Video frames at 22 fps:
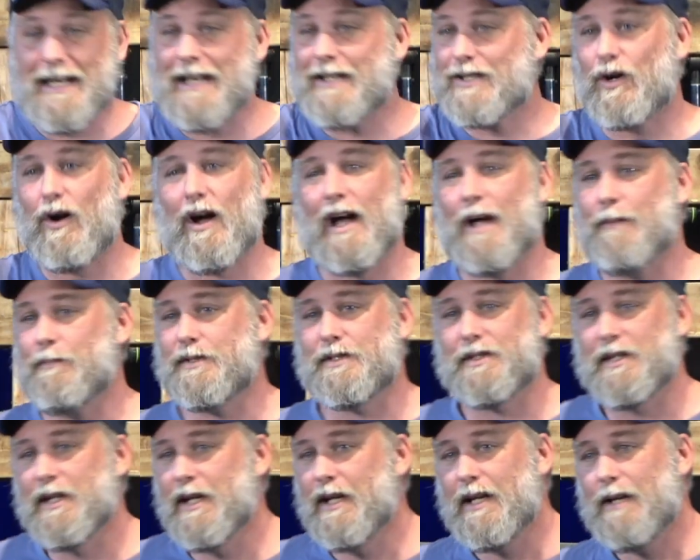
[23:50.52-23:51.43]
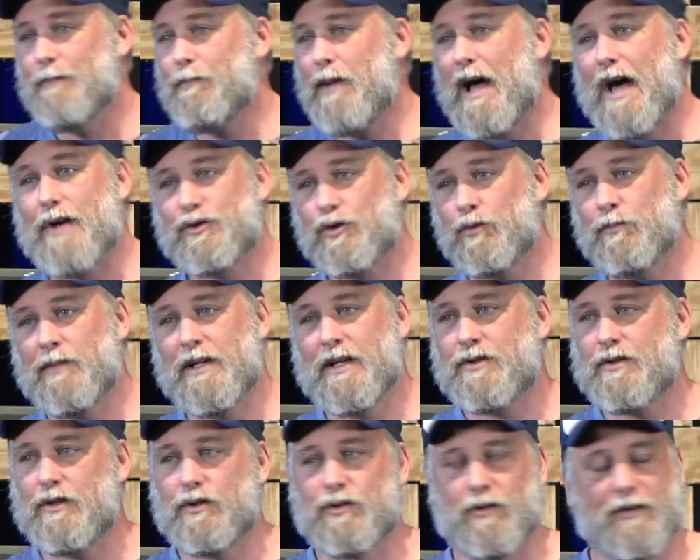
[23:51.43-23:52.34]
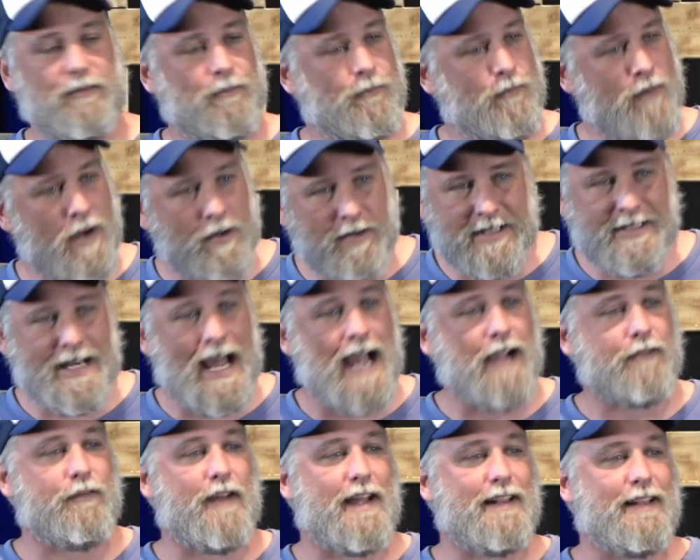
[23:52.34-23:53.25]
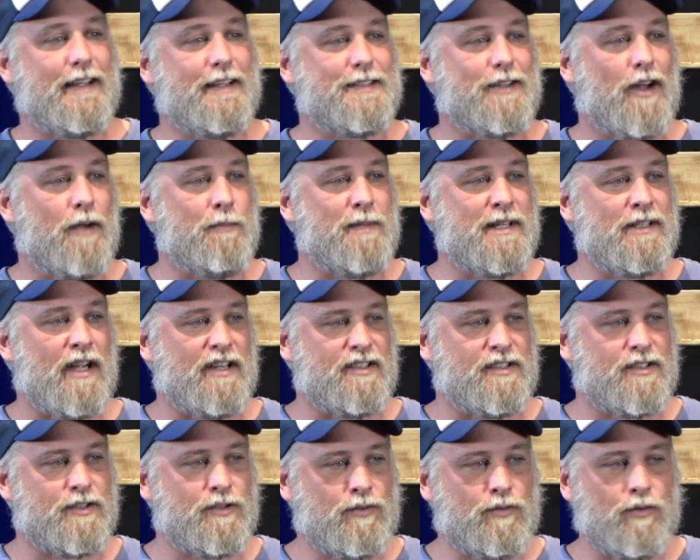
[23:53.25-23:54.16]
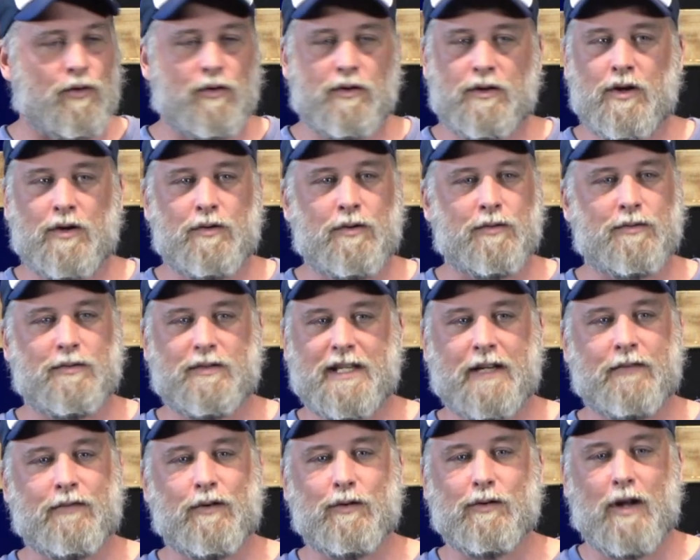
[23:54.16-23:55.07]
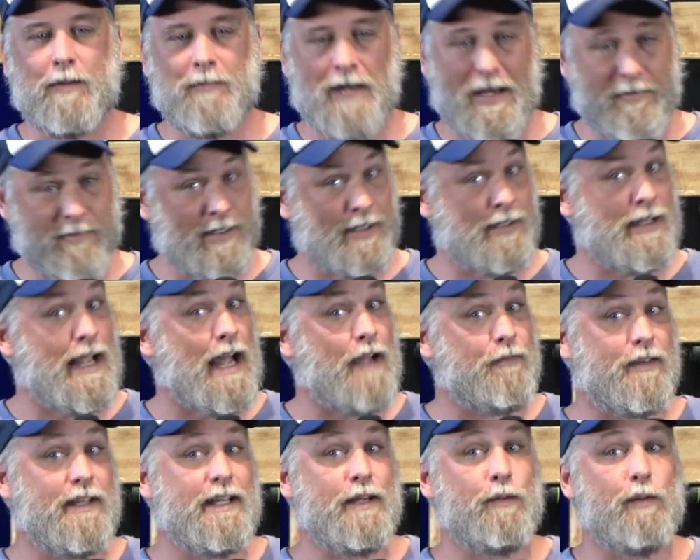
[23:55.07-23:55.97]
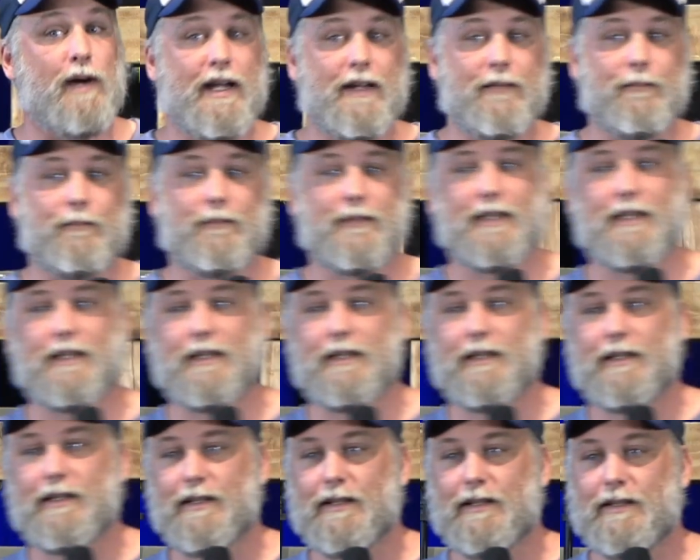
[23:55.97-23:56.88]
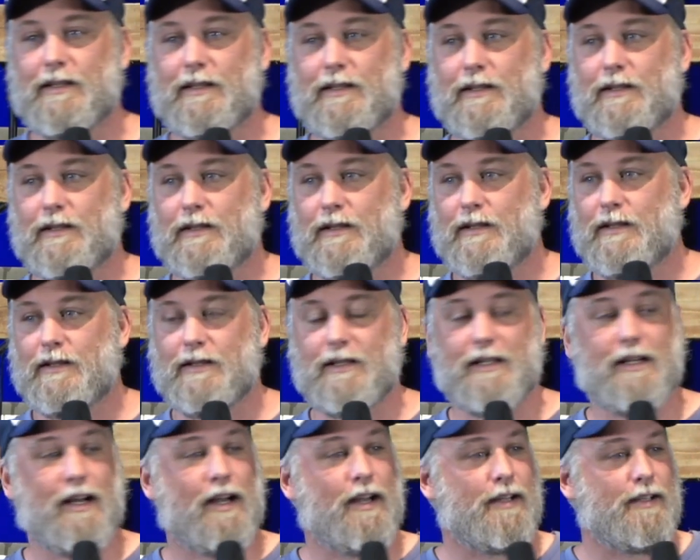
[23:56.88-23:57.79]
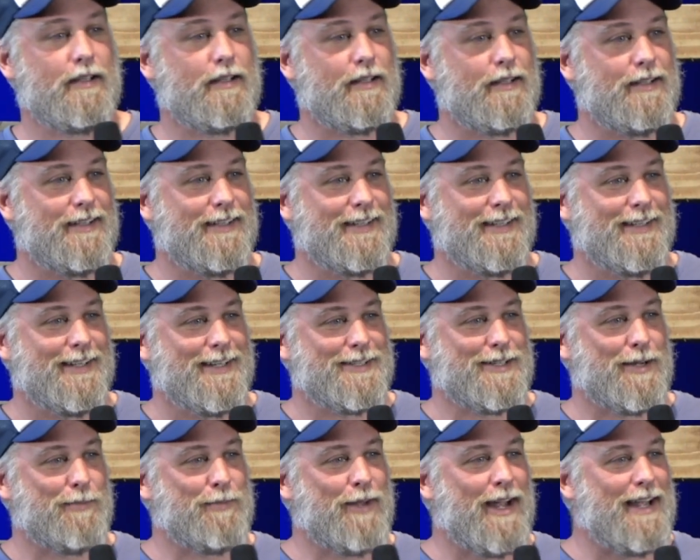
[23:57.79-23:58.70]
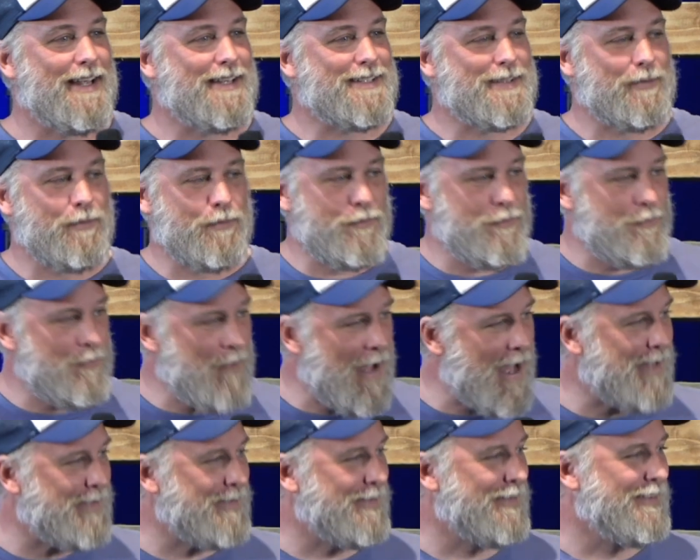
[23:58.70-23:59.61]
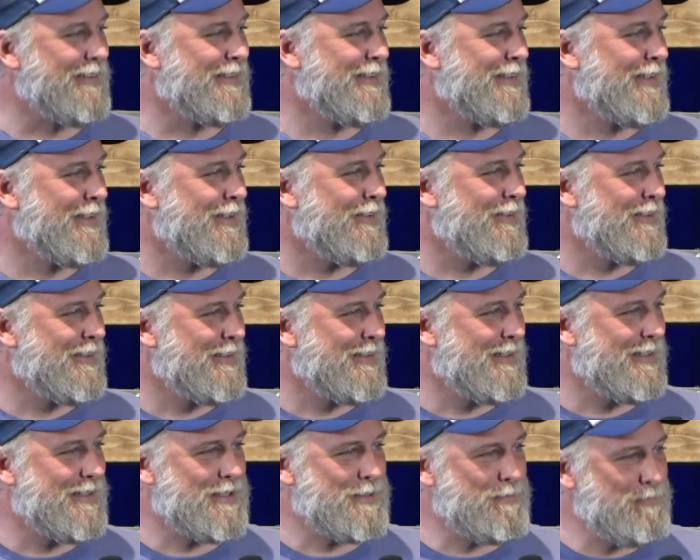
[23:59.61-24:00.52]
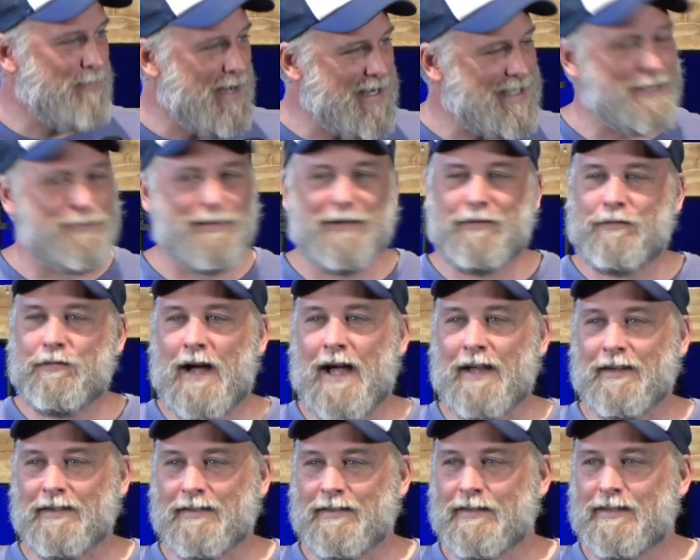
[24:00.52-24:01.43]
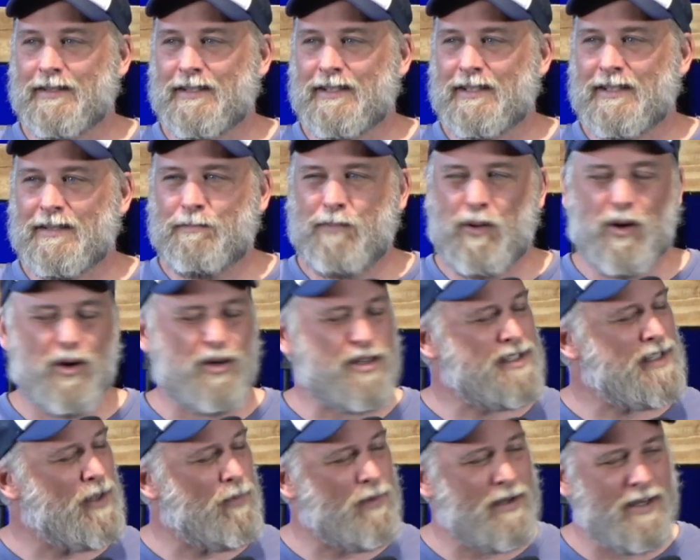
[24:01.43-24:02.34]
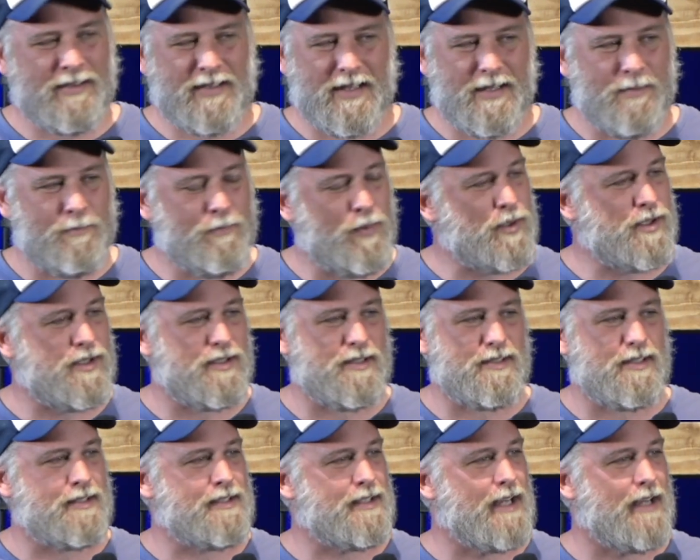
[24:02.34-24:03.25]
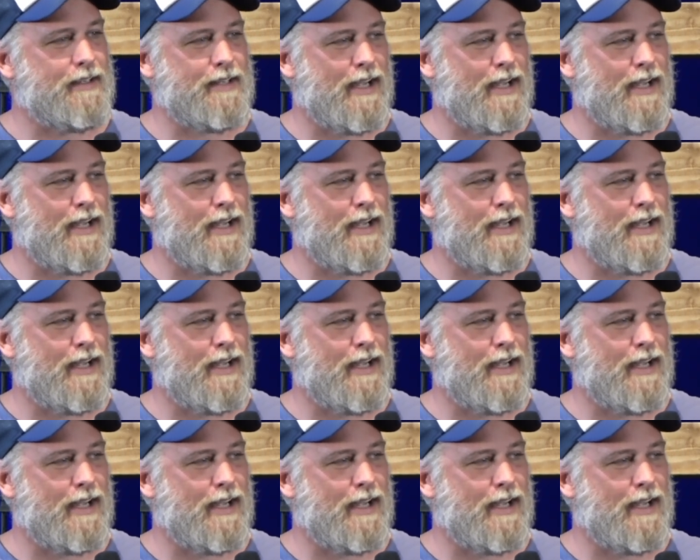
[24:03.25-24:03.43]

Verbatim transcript: times in pastoral ministry during very dark valleys, I've been like, screw you, devil, I'm having a laugh anyway you know? So I'm like, it's fun. It's meant to be fun. Push someone into the bushes this Sunday